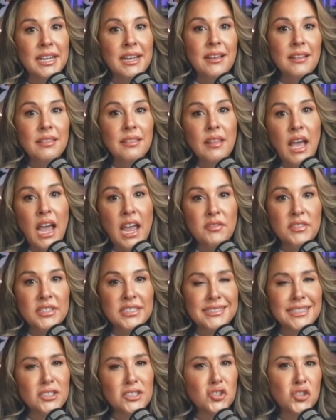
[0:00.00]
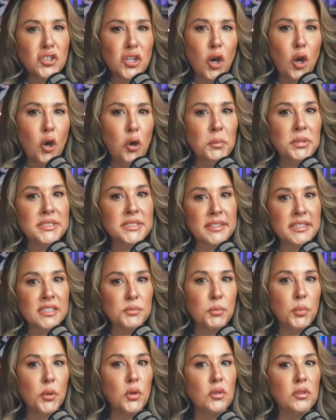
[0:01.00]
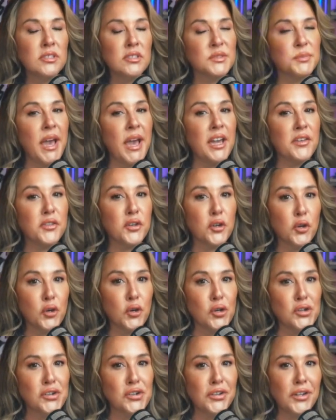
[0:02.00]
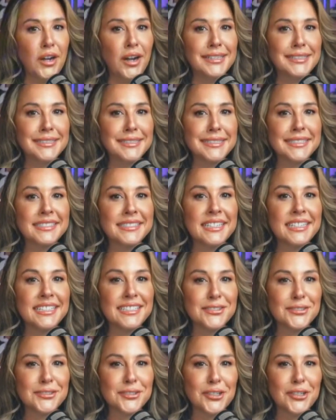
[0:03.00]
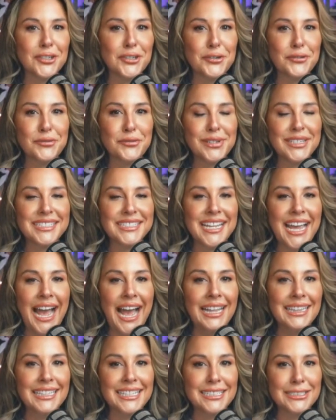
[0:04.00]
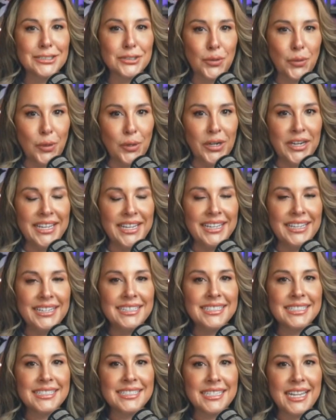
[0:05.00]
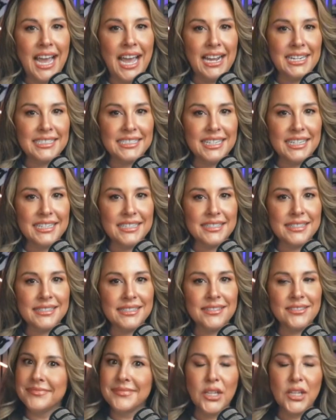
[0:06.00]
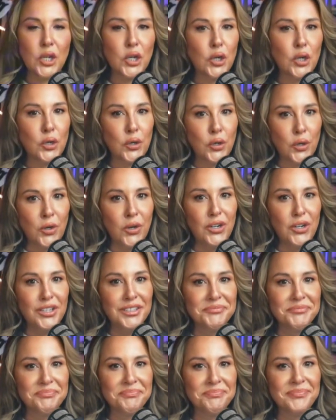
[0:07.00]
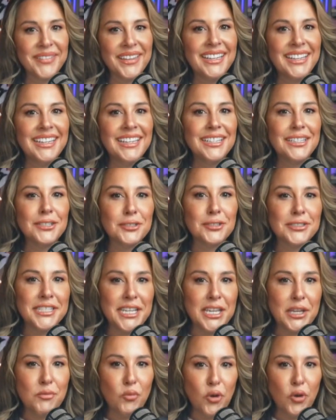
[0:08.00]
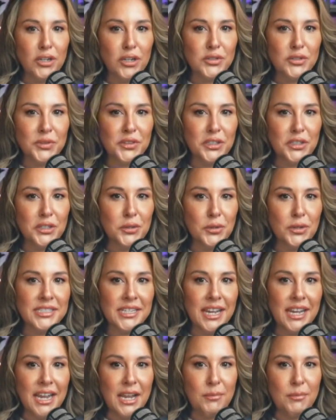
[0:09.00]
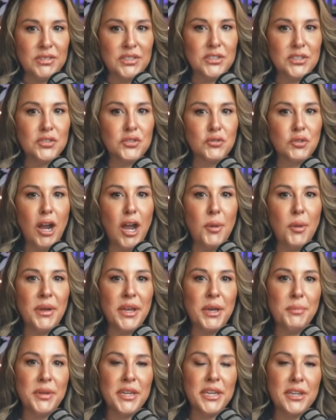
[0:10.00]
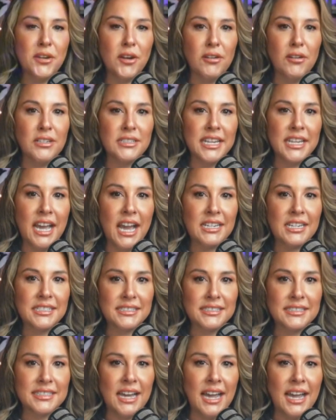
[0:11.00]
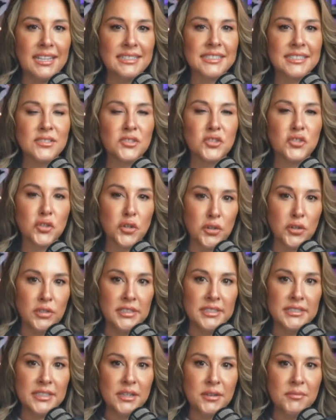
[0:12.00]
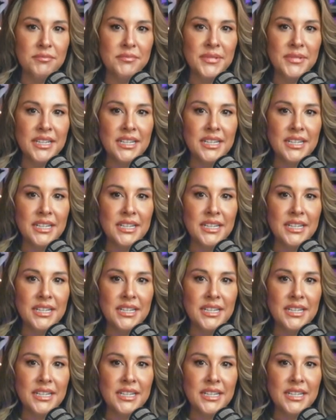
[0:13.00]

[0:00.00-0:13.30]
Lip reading: Lively says she hopes this pulls back the curtain on sinister retaliatory tactics. Girl, your team worked with the New York Times to drop a PR attack disguised as journalism.